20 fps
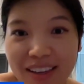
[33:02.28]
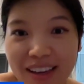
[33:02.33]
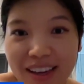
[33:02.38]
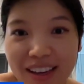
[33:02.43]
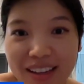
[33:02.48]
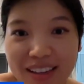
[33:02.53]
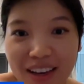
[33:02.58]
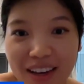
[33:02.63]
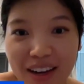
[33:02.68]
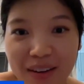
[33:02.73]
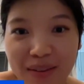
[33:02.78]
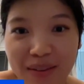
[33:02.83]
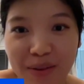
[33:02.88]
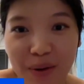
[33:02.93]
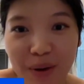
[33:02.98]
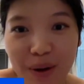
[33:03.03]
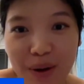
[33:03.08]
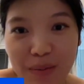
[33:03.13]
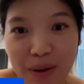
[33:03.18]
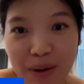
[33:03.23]
inside of
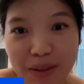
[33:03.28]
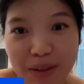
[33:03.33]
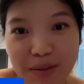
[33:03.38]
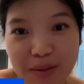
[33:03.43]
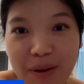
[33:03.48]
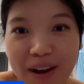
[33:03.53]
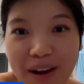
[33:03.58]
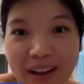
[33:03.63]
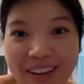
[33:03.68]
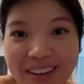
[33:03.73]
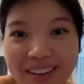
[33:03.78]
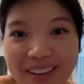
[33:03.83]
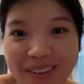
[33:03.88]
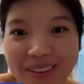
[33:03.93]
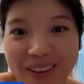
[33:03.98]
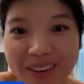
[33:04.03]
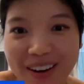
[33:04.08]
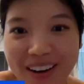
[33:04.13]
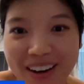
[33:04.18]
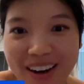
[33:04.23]
Coinbase Wallet
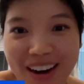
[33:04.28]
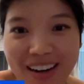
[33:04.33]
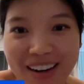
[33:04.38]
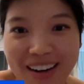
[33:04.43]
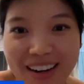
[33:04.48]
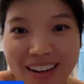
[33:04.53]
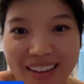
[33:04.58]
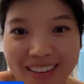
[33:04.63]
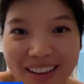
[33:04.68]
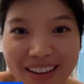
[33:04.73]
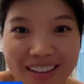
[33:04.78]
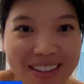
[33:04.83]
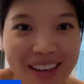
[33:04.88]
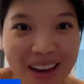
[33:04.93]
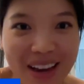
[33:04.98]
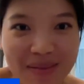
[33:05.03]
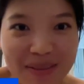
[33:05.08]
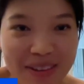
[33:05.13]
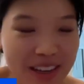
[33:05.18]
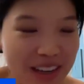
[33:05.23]
or any Lens
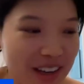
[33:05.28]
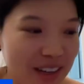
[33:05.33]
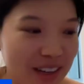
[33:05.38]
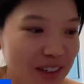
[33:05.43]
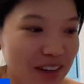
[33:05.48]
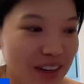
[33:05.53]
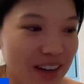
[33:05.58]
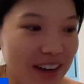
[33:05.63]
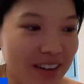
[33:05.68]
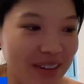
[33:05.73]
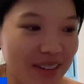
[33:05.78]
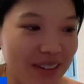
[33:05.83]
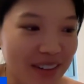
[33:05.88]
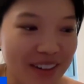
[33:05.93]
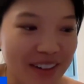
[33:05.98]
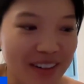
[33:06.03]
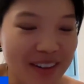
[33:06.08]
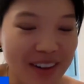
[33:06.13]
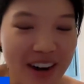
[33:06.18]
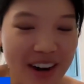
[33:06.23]
application
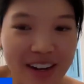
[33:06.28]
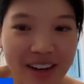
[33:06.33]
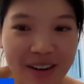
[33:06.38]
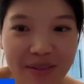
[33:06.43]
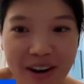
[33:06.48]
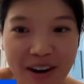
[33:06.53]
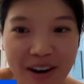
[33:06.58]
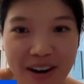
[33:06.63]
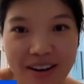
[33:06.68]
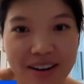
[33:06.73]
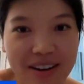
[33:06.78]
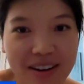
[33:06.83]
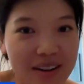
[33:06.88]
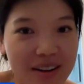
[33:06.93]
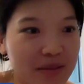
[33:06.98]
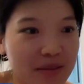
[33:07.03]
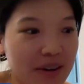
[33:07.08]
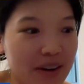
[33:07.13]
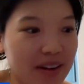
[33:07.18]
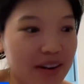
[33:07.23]
or anywhere
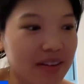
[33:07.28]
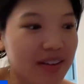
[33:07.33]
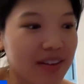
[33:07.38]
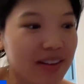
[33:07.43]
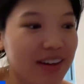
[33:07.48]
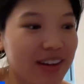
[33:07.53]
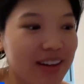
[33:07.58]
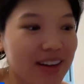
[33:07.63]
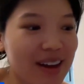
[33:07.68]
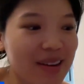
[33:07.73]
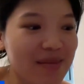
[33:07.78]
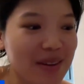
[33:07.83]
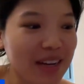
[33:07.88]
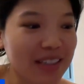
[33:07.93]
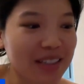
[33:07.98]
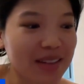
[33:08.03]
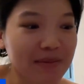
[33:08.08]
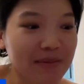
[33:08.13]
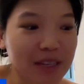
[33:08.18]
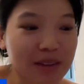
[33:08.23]
where
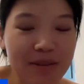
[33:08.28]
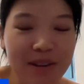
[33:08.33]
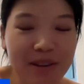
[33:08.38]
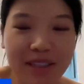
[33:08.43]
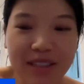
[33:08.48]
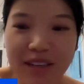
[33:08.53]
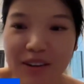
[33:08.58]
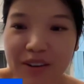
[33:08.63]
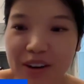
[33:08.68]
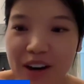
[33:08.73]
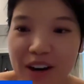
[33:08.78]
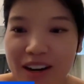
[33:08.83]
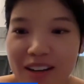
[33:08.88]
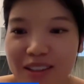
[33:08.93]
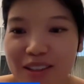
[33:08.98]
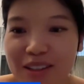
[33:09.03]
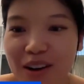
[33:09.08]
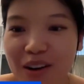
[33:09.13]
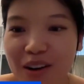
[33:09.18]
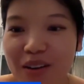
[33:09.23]
XMTP is
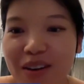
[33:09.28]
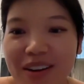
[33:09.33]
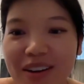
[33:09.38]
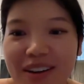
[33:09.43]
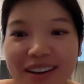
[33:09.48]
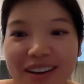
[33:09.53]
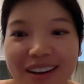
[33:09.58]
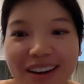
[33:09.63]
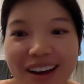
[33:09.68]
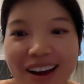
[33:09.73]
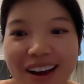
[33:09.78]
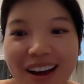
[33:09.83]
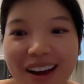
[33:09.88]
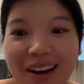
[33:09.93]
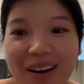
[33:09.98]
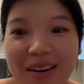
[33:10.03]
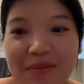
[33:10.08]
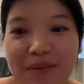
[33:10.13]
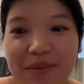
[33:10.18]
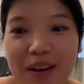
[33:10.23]
integrated. So
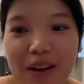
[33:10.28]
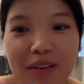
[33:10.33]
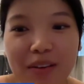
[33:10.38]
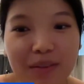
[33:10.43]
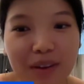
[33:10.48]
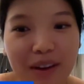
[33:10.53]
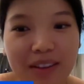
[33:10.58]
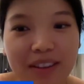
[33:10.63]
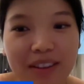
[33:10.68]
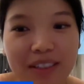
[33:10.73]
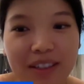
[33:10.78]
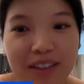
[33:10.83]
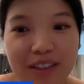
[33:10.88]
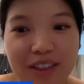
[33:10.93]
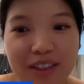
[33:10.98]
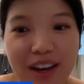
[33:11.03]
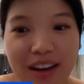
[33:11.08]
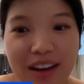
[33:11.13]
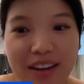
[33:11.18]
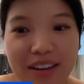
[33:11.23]
I'll volunteer
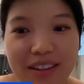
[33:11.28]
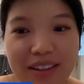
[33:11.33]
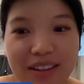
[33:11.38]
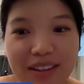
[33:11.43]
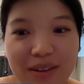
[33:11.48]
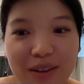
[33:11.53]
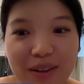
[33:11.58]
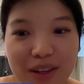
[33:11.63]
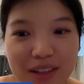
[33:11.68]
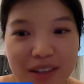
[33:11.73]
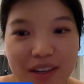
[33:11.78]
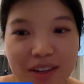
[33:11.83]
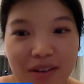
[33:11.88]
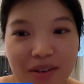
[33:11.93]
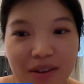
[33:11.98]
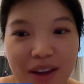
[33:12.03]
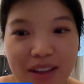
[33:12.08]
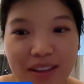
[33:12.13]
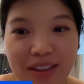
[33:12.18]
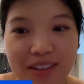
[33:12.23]
Shane to continue
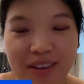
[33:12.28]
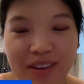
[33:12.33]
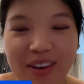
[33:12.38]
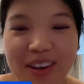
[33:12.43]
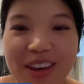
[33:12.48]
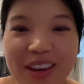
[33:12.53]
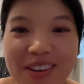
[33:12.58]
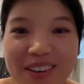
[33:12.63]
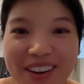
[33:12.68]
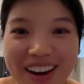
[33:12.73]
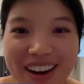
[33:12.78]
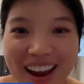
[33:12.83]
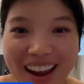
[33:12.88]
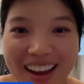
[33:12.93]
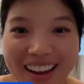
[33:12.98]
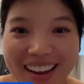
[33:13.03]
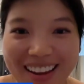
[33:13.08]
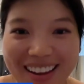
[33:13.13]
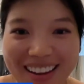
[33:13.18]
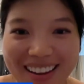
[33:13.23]
answering
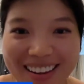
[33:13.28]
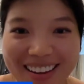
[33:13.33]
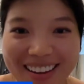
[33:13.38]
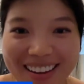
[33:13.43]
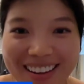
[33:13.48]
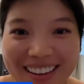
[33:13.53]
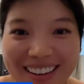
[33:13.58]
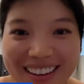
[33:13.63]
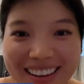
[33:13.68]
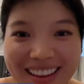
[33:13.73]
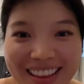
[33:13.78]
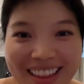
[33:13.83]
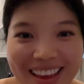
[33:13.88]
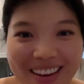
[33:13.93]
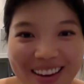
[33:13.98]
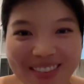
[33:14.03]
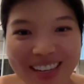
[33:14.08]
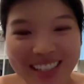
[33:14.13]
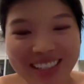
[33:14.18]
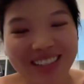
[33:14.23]
Q&A in
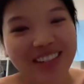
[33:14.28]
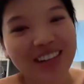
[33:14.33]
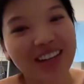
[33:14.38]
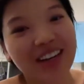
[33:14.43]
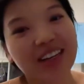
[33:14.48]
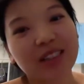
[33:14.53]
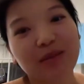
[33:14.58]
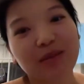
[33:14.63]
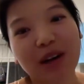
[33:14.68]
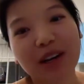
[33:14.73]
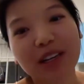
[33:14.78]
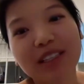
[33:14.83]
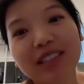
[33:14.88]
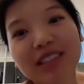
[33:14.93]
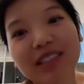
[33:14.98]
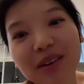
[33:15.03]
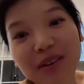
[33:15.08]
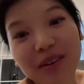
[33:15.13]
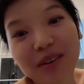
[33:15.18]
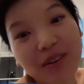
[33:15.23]
that messaging experience.
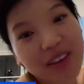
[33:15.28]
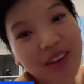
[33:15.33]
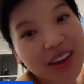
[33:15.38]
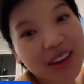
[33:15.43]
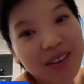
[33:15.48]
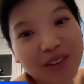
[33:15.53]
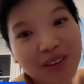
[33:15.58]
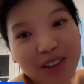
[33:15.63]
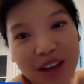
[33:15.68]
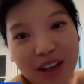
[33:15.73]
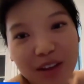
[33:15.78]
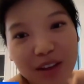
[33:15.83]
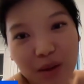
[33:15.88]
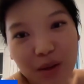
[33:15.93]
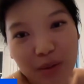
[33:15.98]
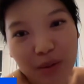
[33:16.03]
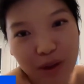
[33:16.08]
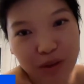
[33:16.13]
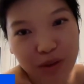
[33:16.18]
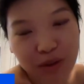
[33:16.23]
So thank you, Shane,
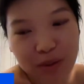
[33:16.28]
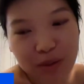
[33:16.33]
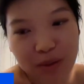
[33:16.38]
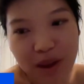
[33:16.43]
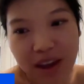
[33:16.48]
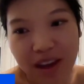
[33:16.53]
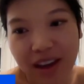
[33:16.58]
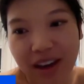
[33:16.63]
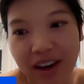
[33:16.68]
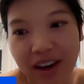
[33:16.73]
so much for being